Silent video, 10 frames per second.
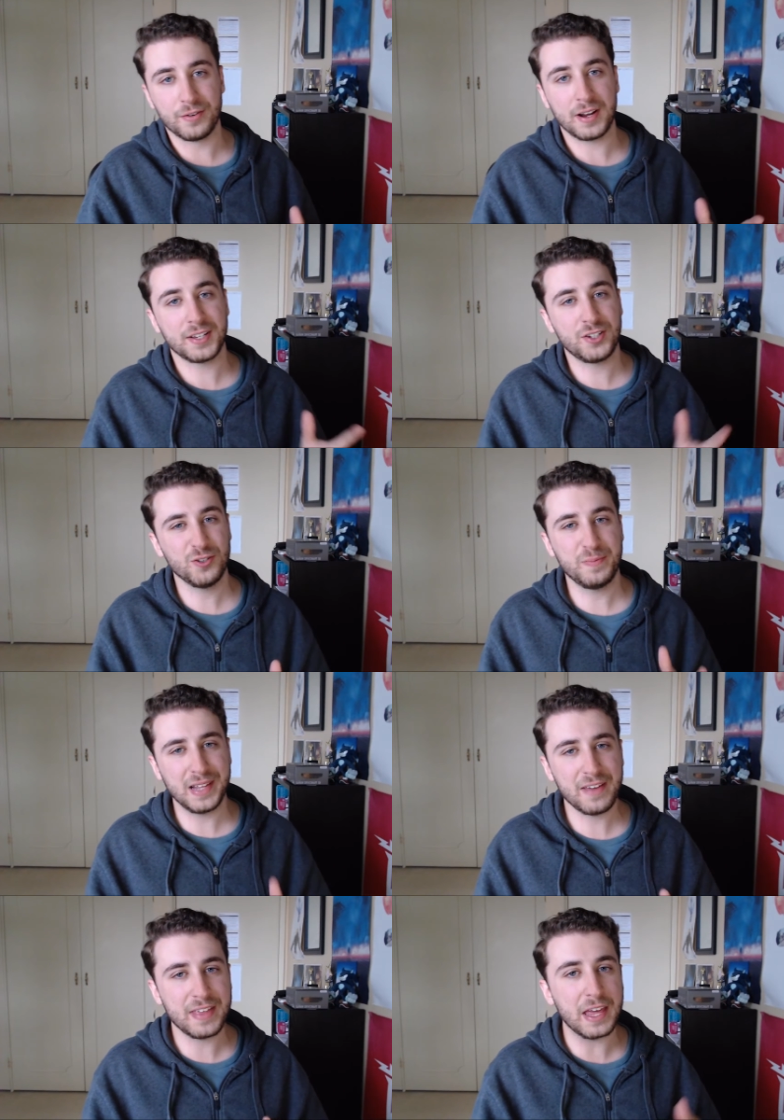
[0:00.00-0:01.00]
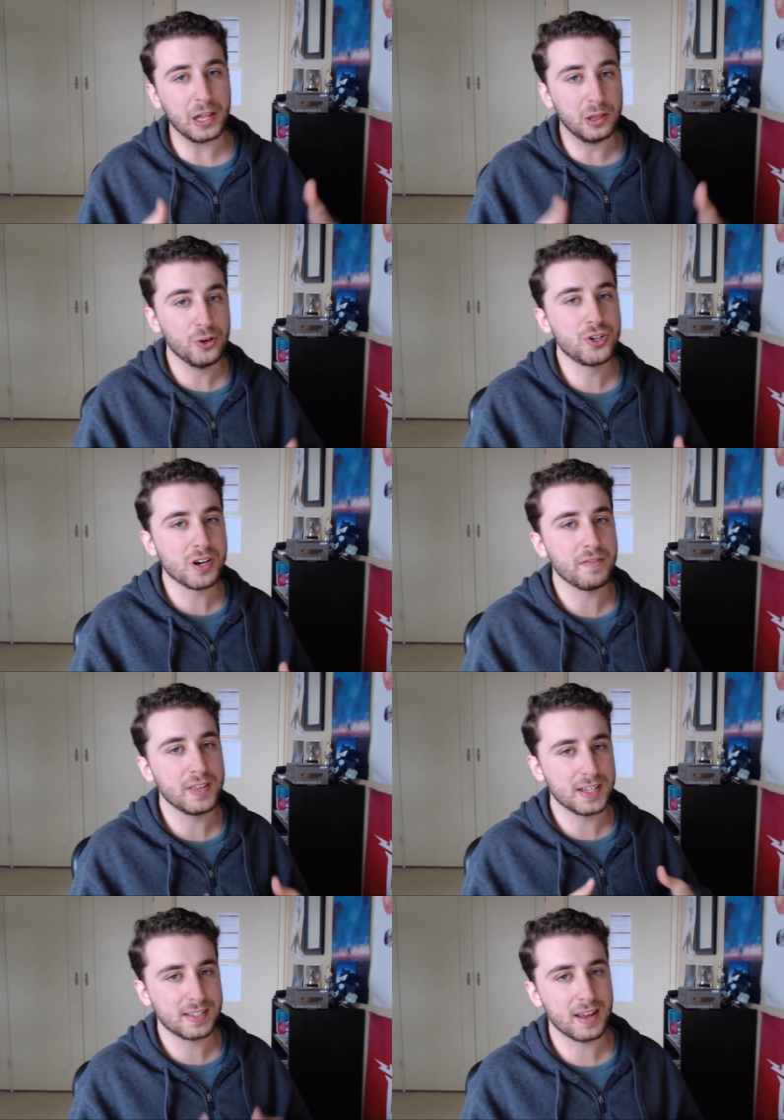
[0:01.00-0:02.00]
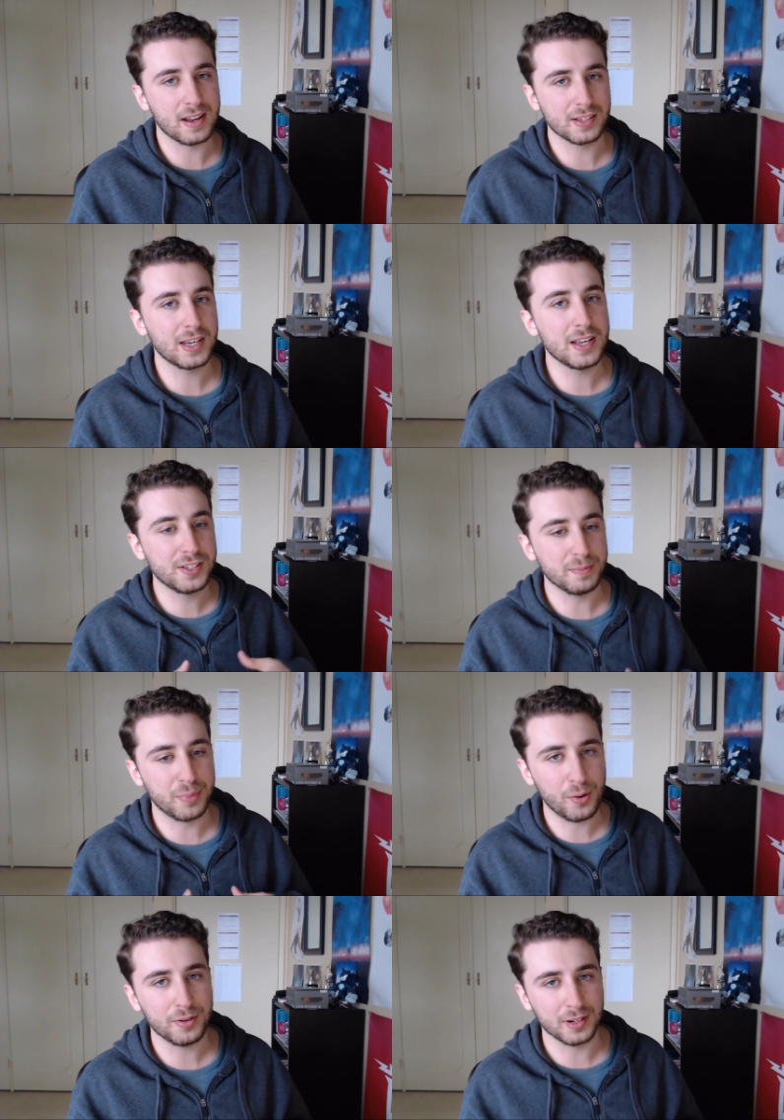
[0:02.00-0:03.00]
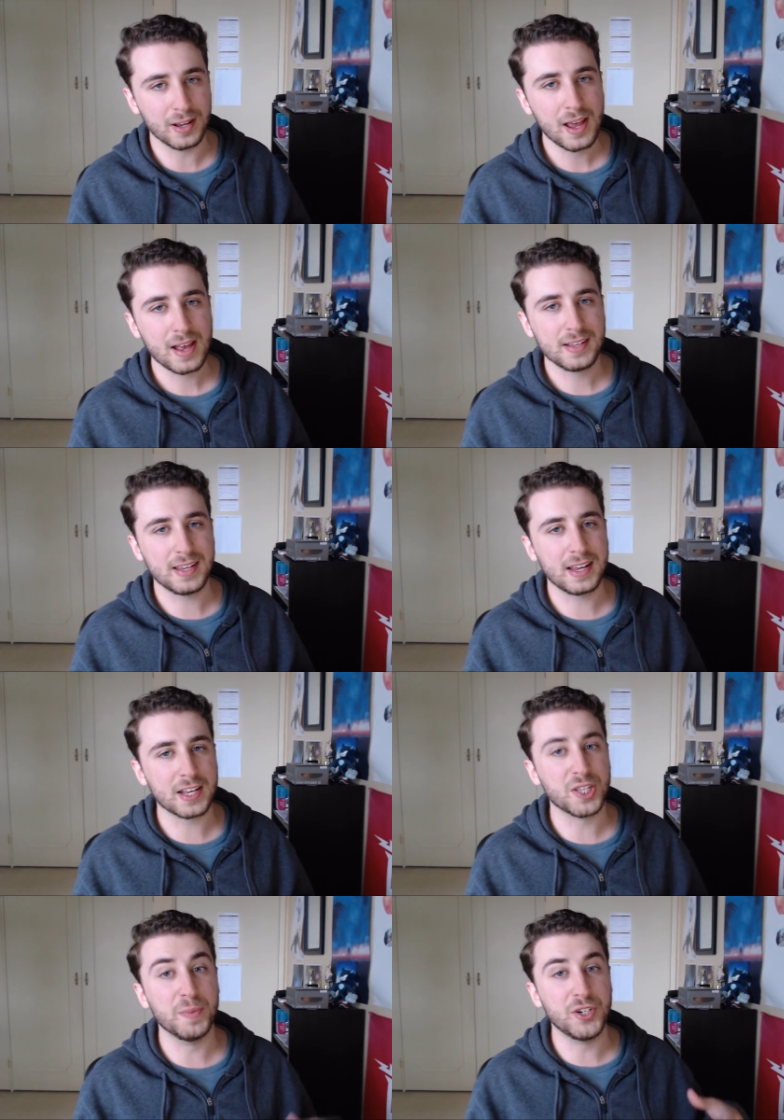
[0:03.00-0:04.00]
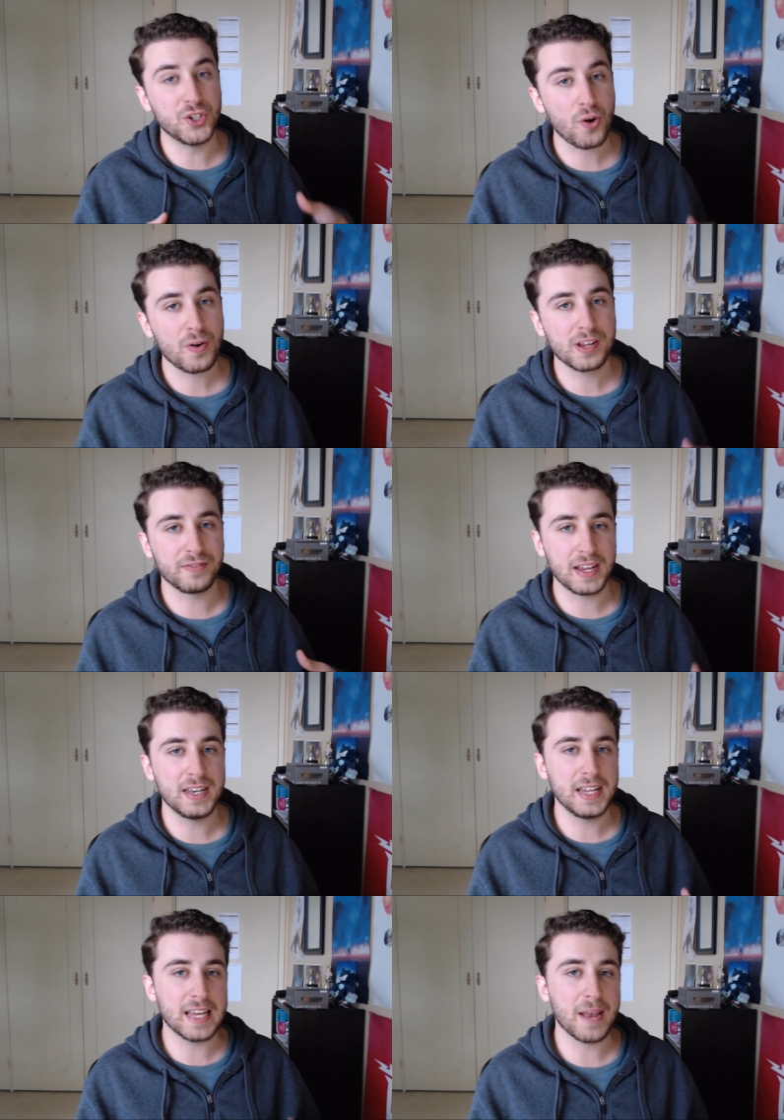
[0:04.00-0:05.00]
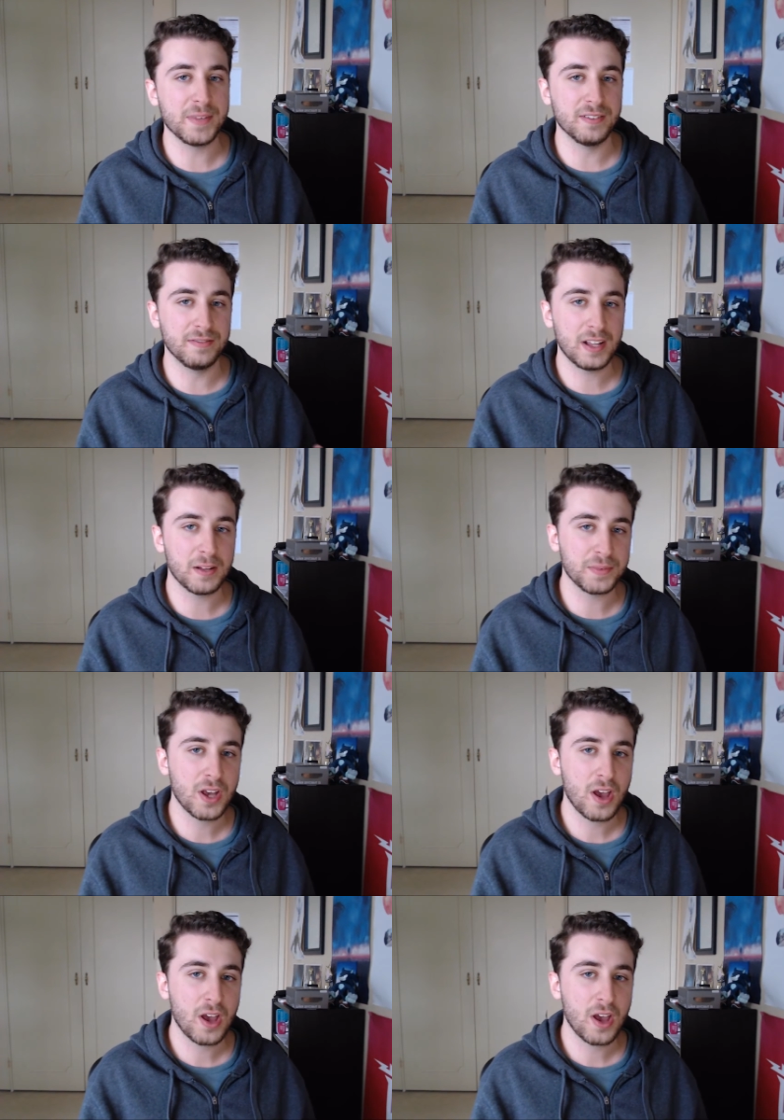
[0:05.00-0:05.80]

I still believe the inclusion of these settings is important, seeing as the majority of indie games developed